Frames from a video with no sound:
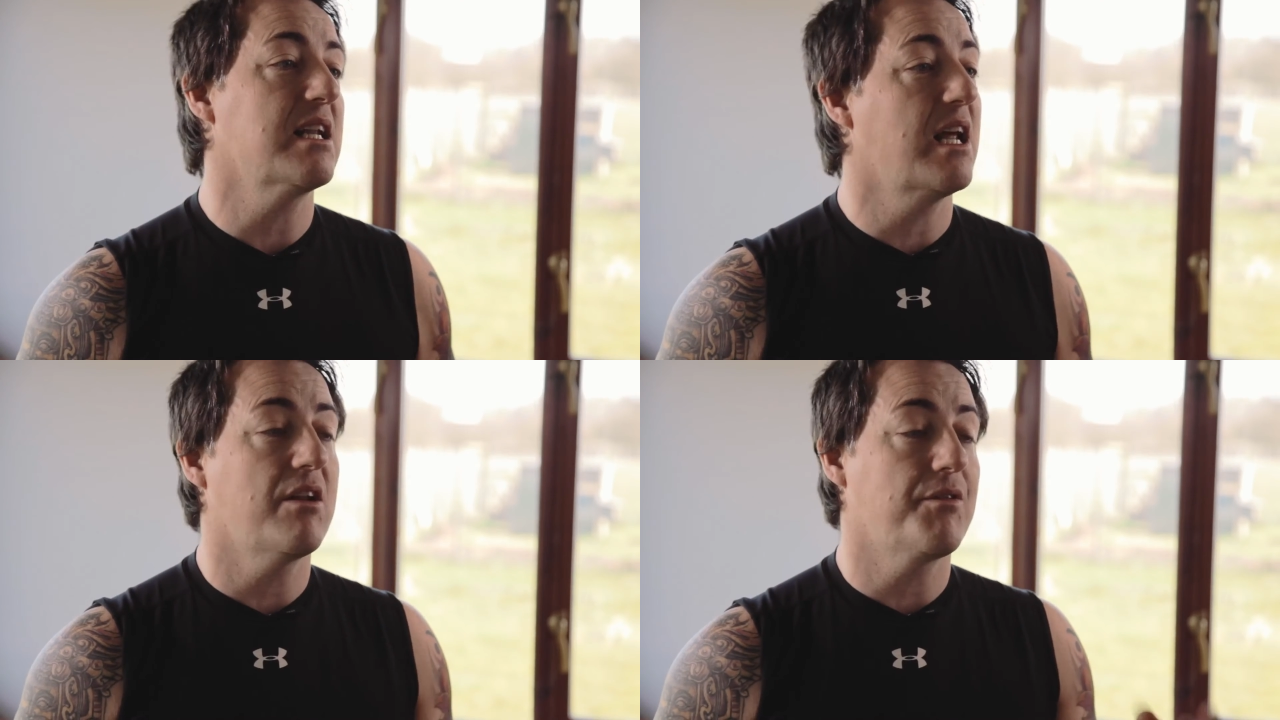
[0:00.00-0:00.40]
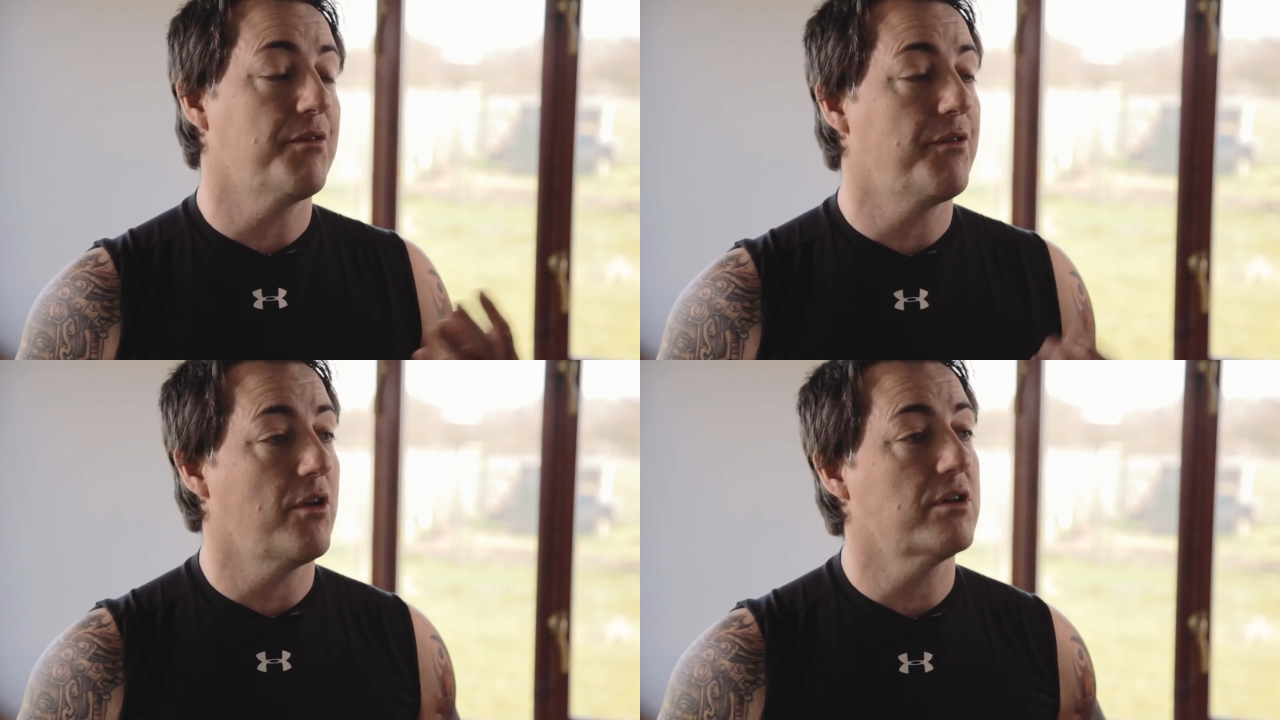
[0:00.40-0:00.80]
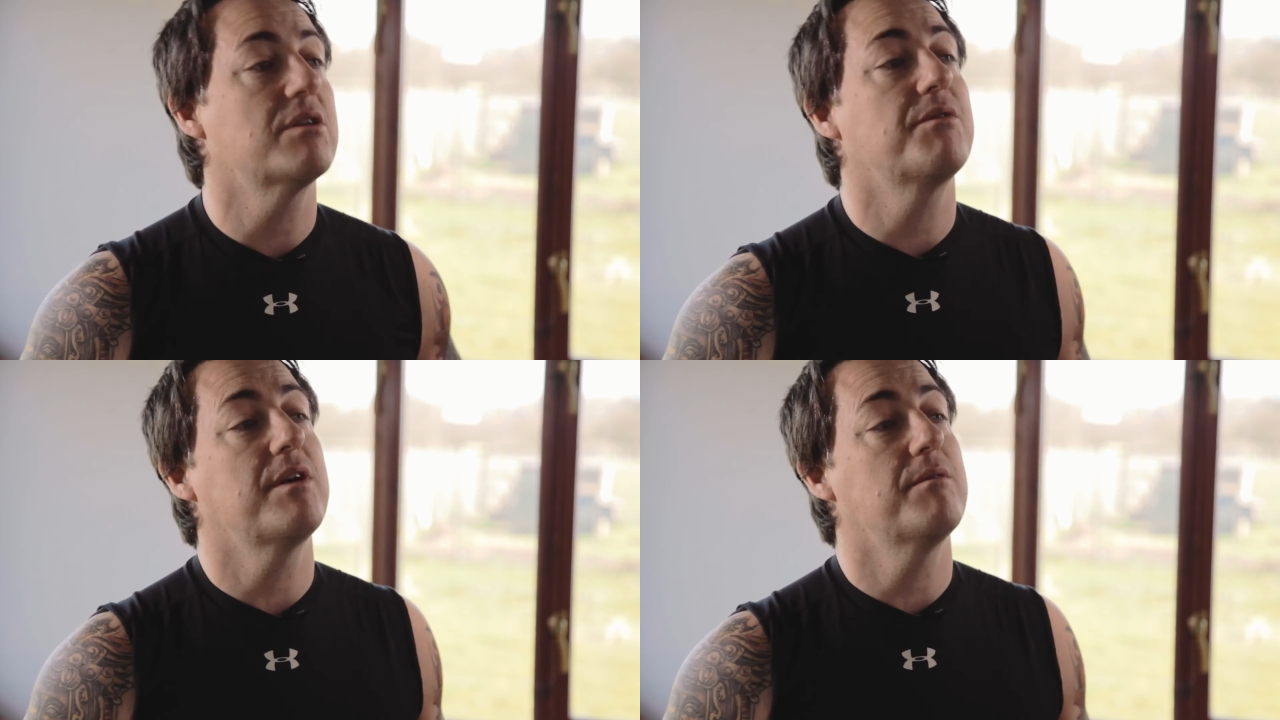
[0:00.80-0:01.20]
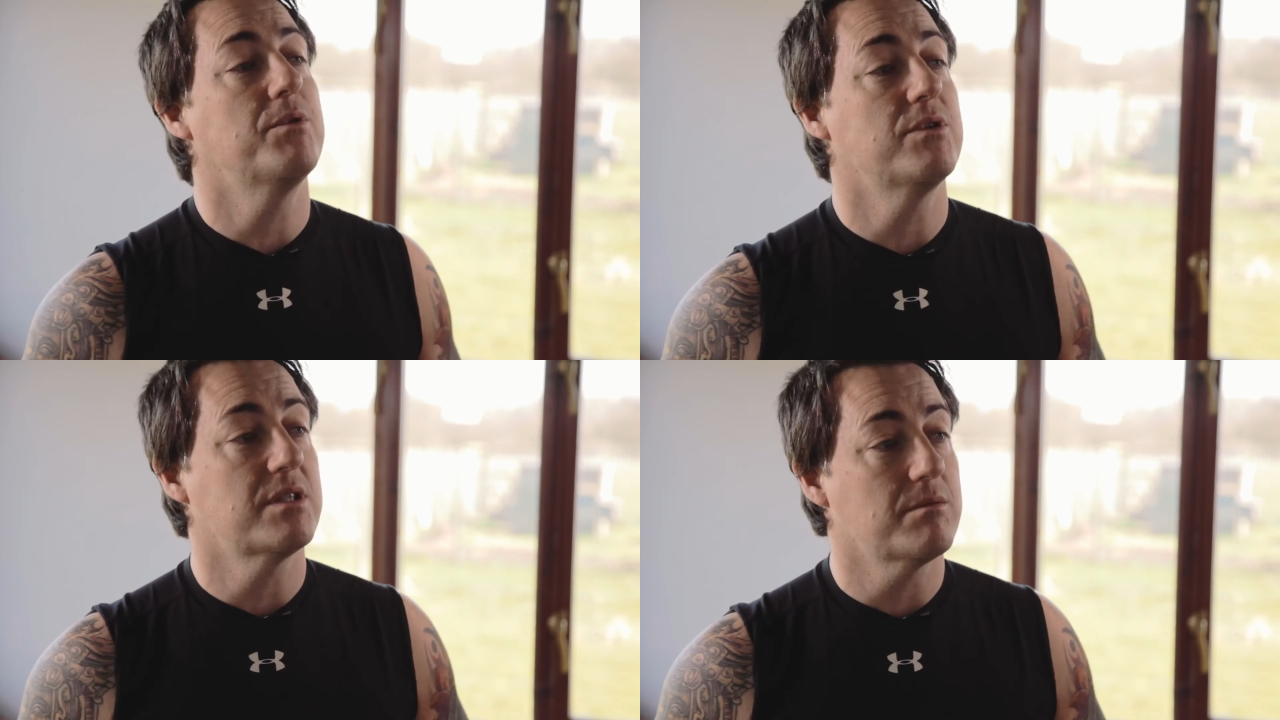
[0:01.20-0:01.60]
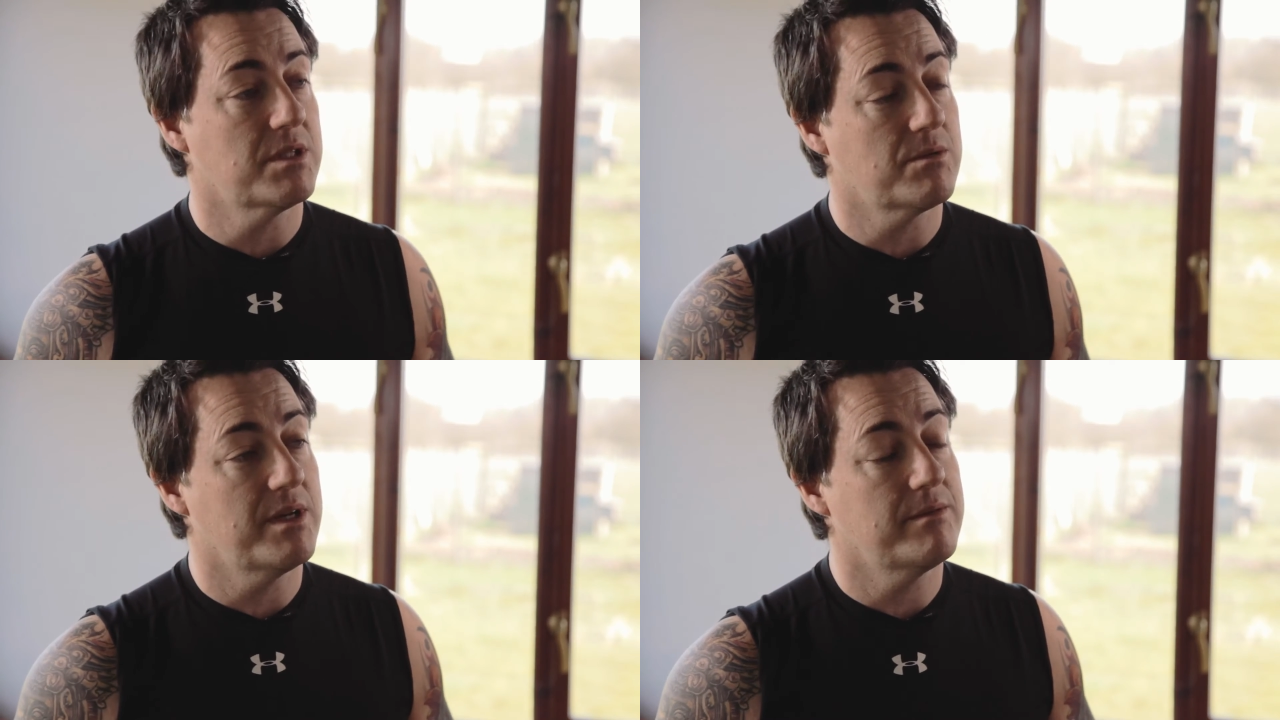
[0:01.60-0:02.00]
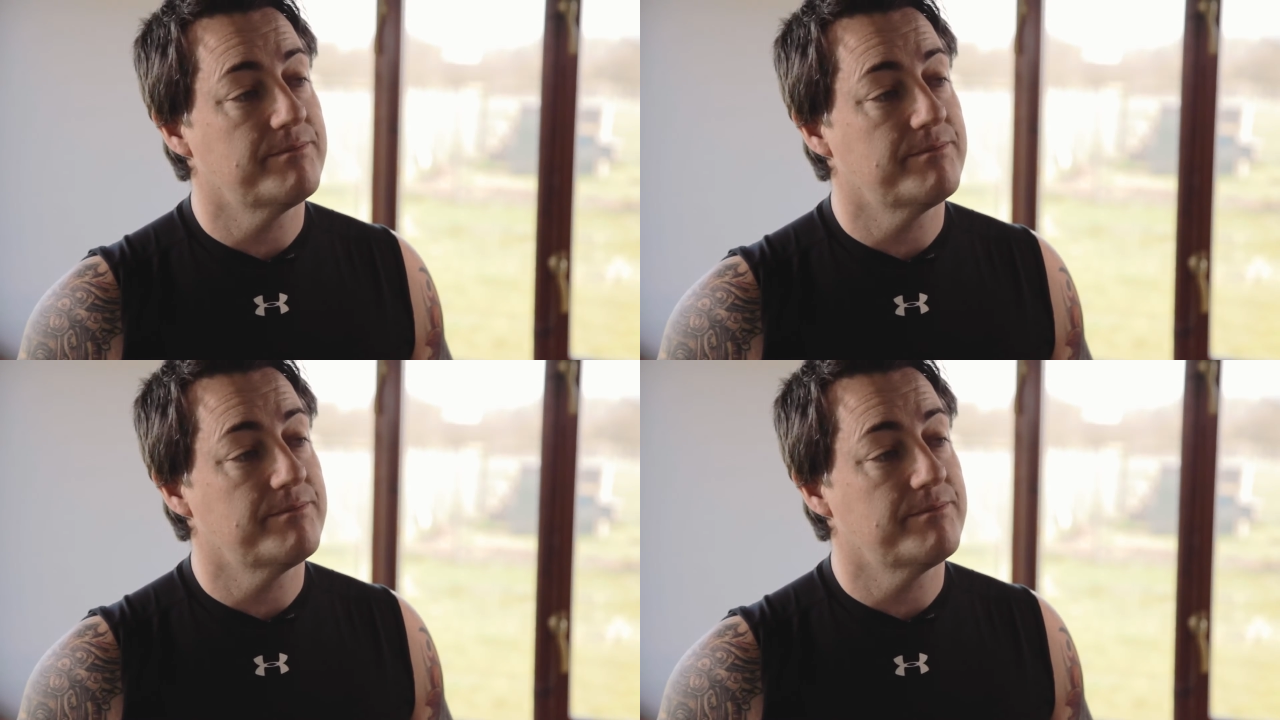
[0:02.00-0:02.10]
And I love the philosophy of Buddhism as well.